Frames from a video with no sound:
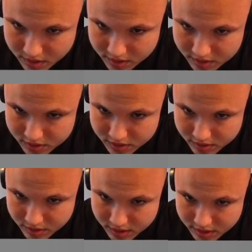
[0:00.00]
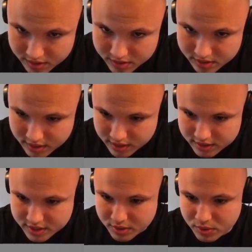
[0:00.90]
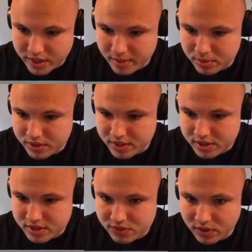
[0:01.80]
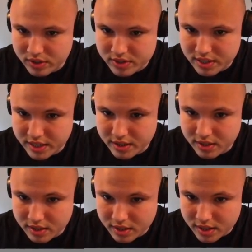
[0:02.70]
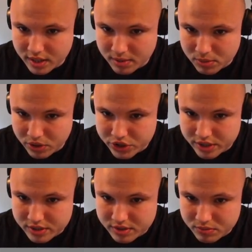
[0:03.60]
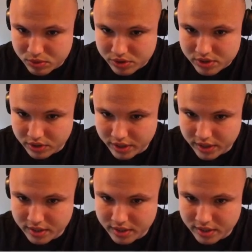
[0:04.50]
Let's do this, and let's see where that puts us as far as the emergence. We're still good.